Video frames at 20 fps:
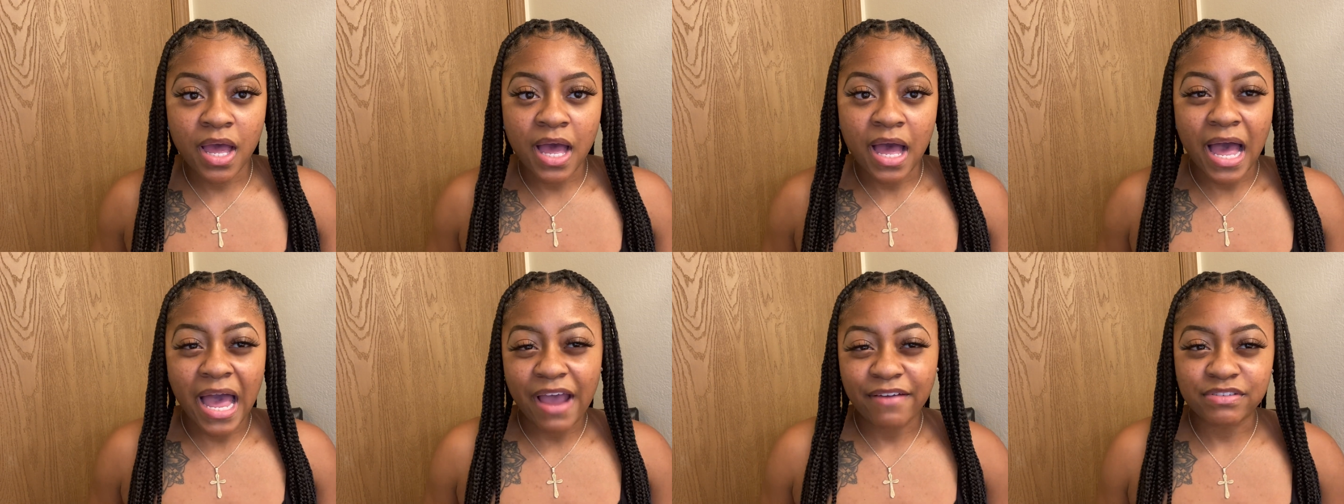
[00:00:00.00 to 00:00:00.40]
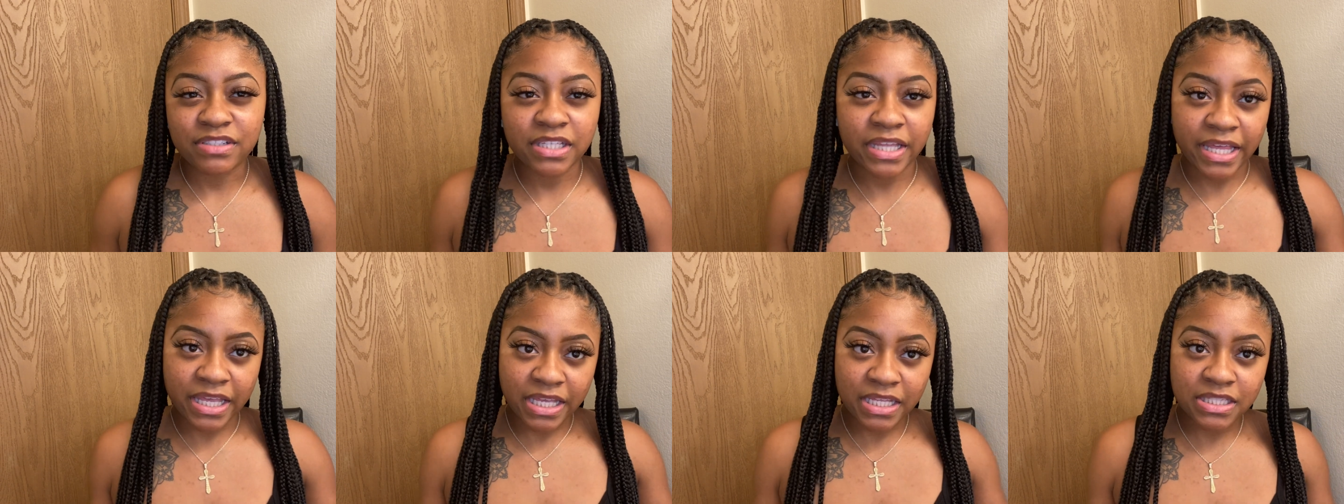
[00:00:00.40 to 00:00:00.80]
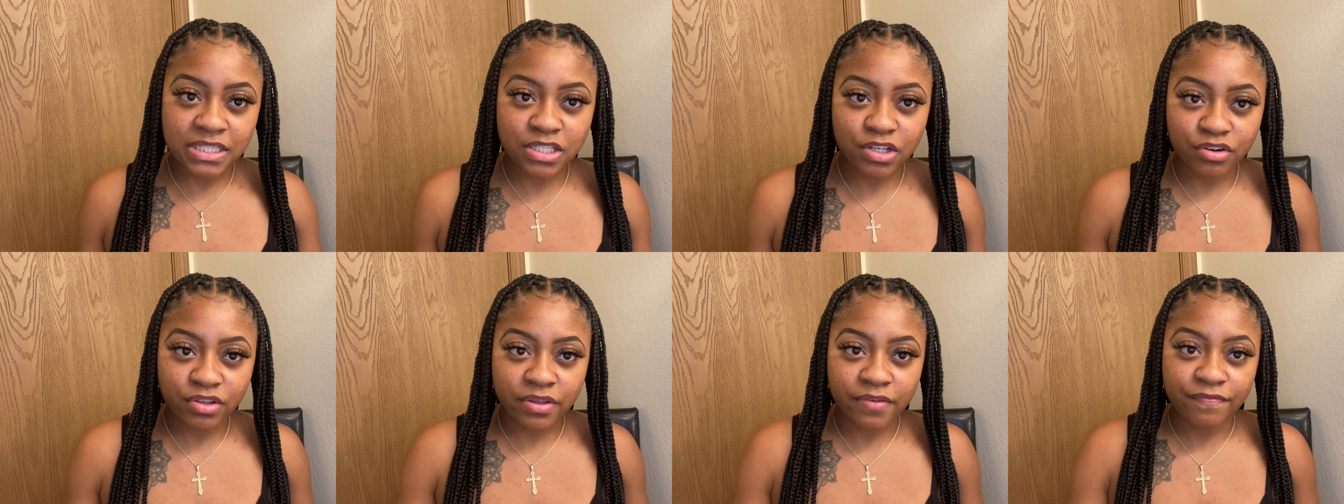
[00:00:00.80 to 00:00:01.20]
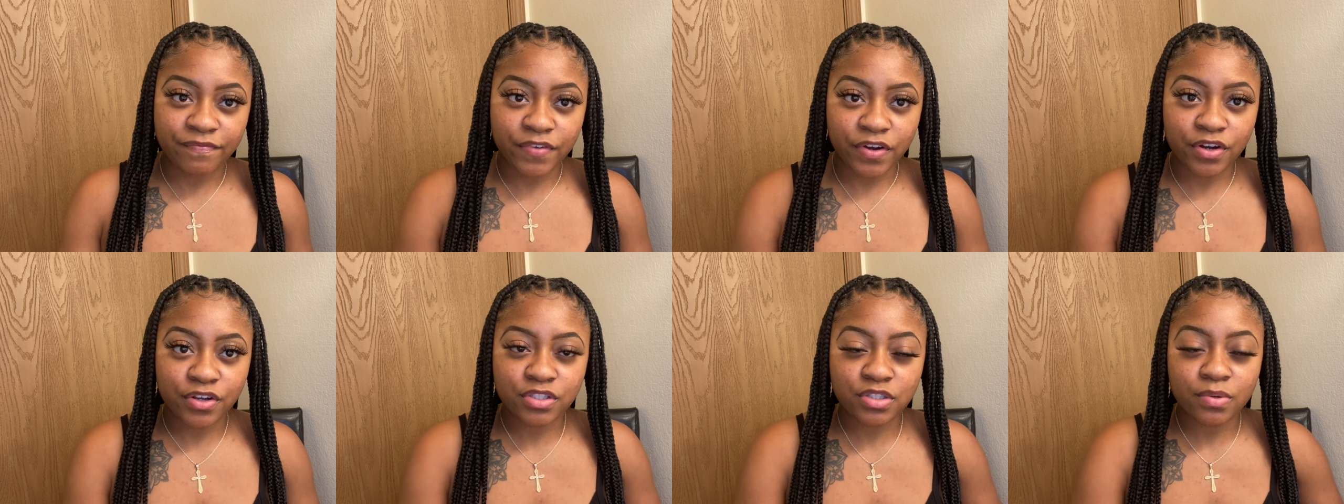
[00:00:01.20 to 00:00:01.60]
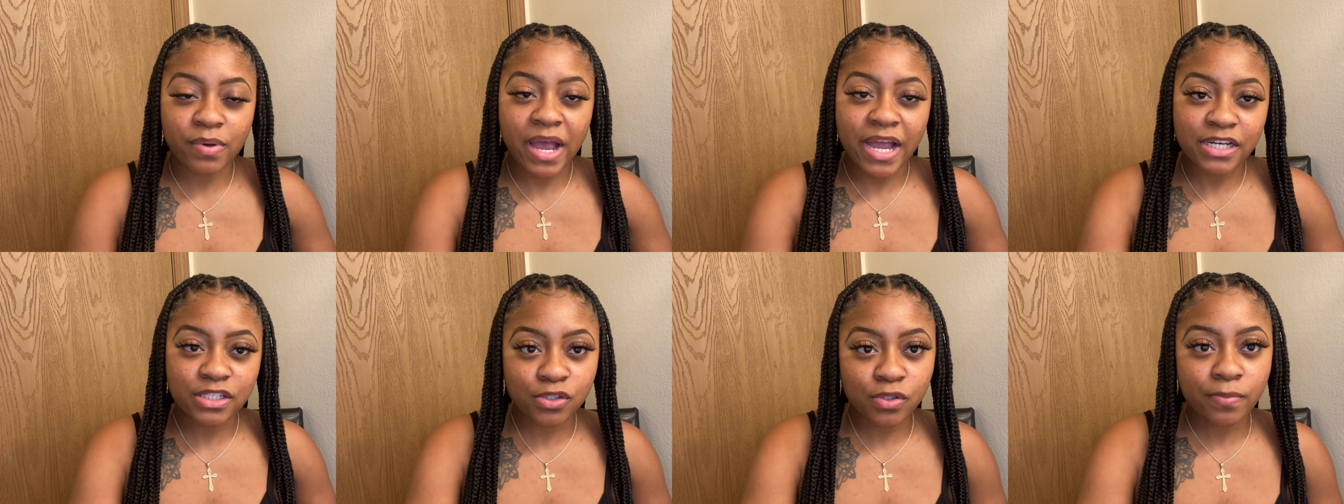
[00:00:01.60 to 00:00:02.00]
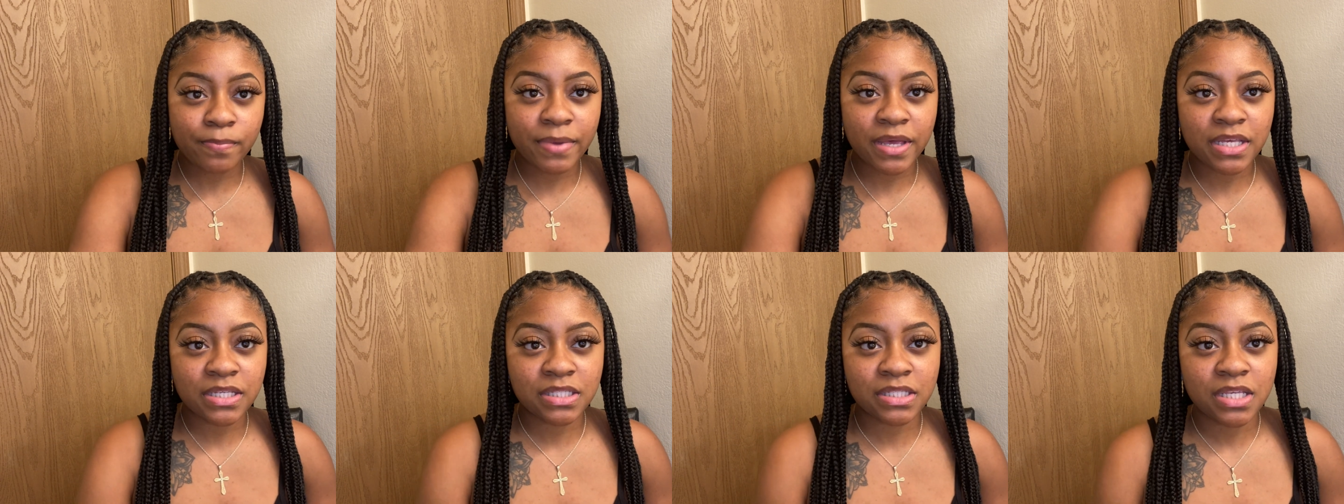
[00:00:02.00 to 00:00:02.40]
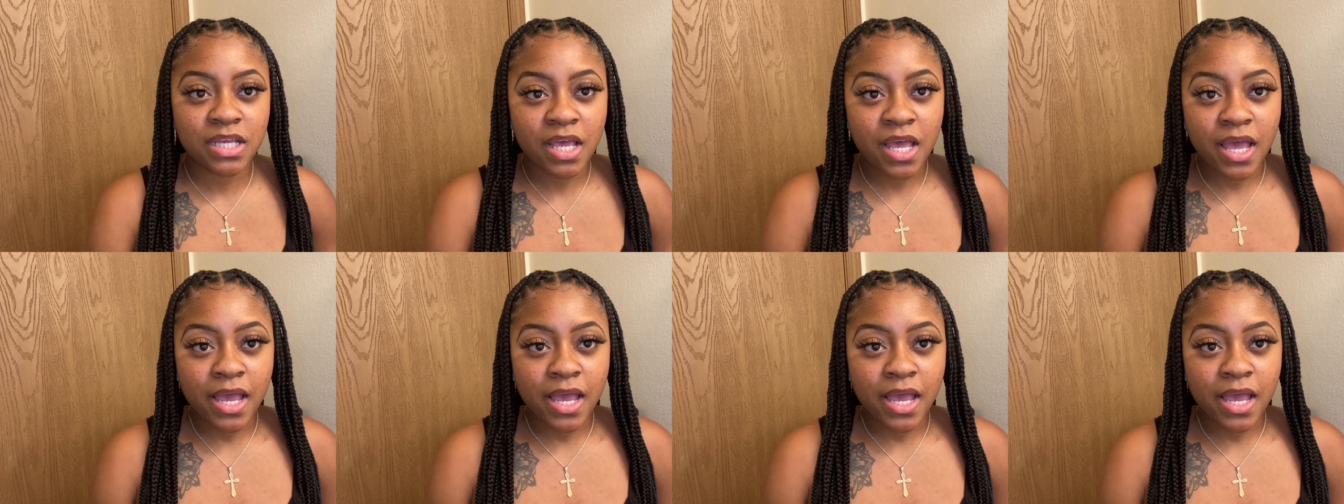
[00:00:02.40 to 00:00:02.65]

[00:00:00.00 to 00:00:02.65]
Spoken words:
I have to like consider them first. So I do miss,